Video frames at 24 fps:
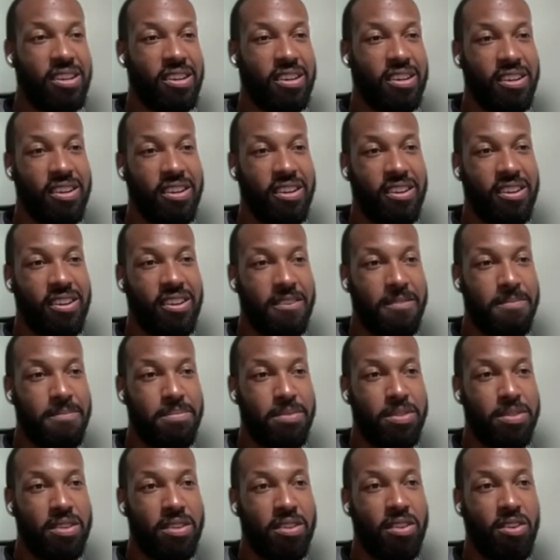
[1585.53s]

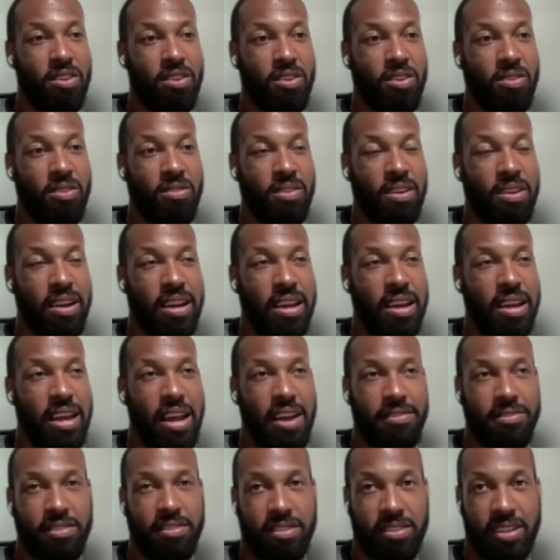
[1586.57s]
You know,
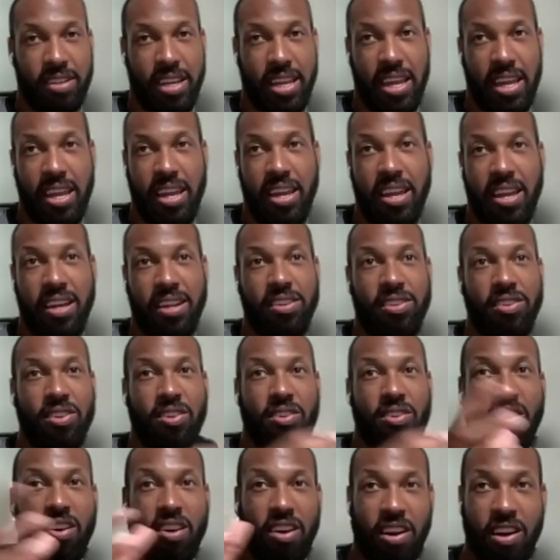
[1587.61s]
after Cannes, you
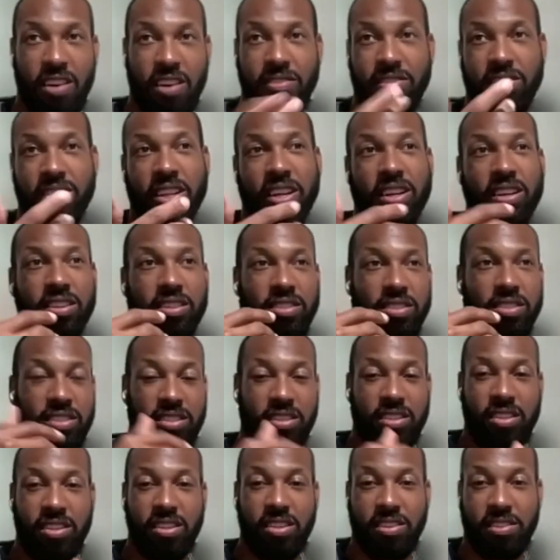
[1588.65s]
know, our cover letters
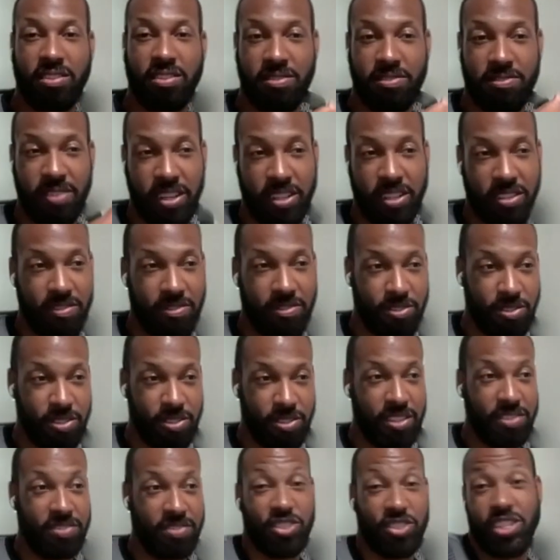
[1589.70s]
to
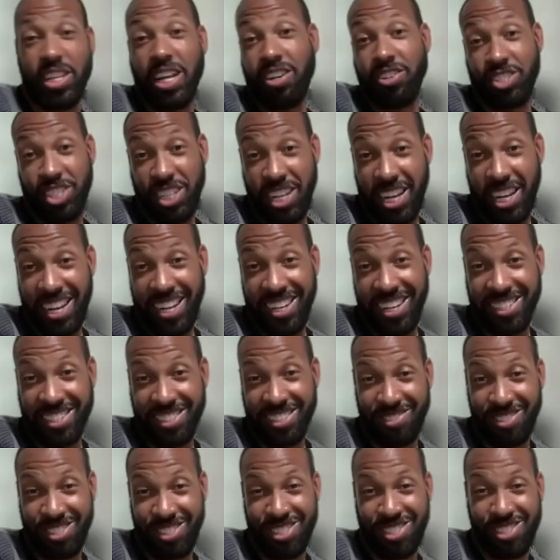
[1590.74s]
festivals have now
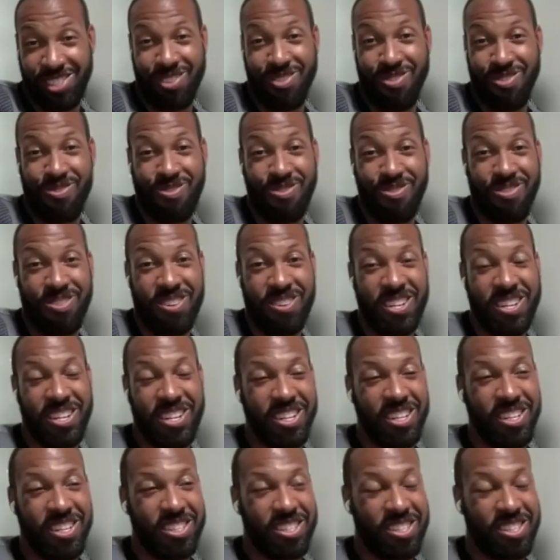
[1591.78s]
changed, which is cool. Yeah.
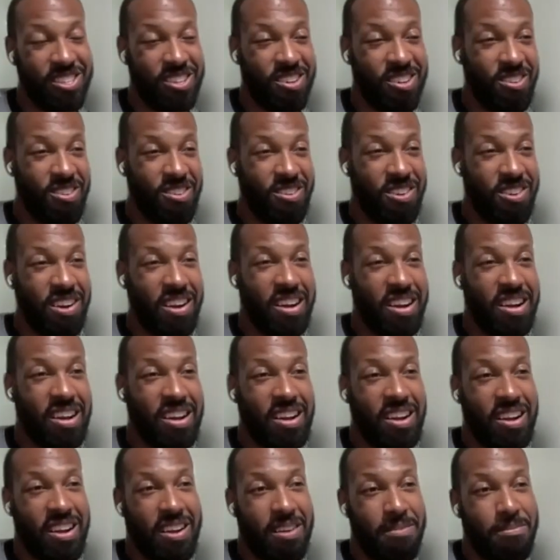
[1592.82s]

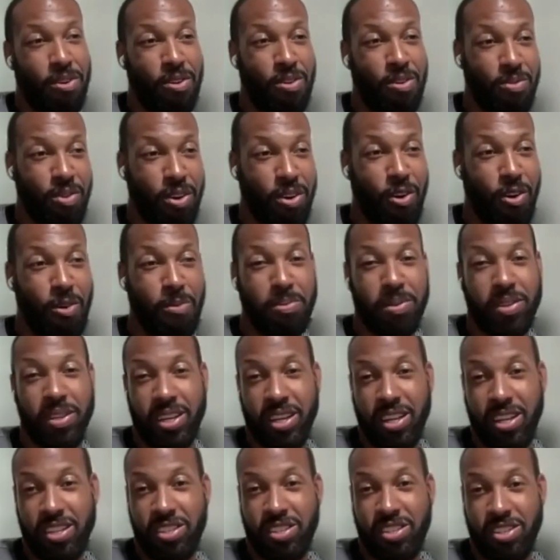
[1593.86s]
So we're hoping to
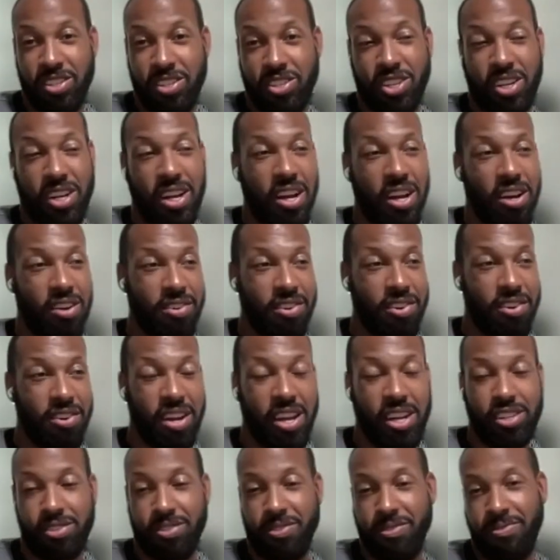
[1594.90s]
get into the Chicago
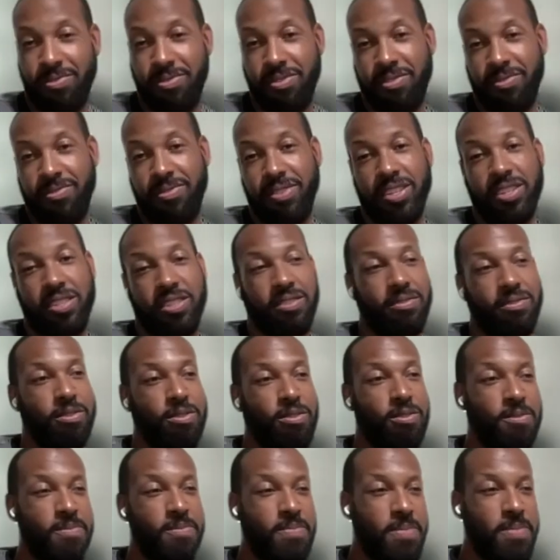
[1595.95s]
International Film
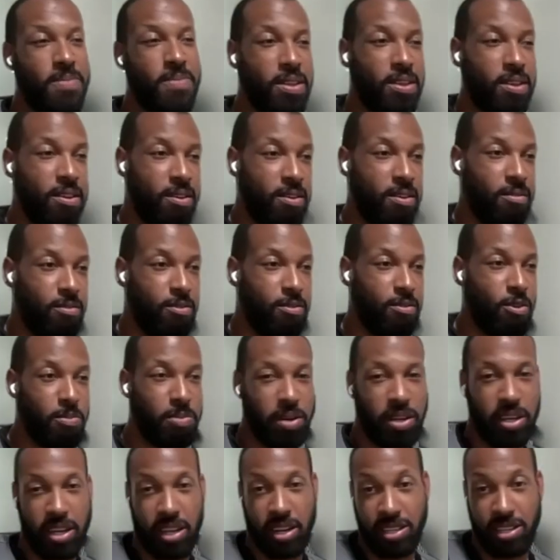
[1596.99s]
Festival. We're hoping
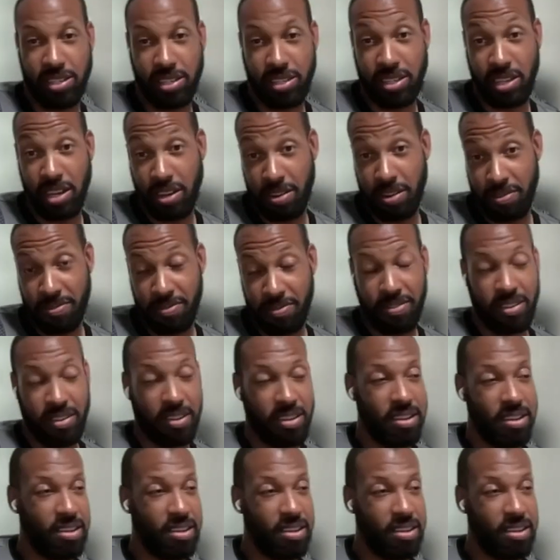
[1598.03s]
to get into TIFF.